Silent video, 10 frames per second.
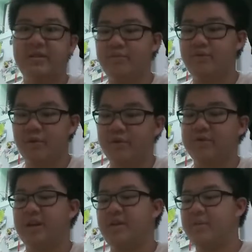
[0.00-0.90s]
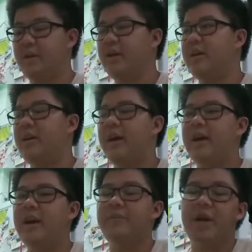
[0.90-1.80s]
prototype, and
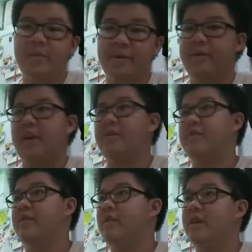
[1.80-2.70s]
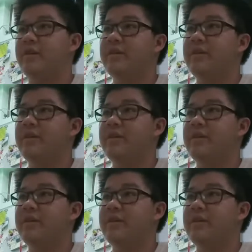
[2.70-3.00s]
I'm not a big fan of it. Like,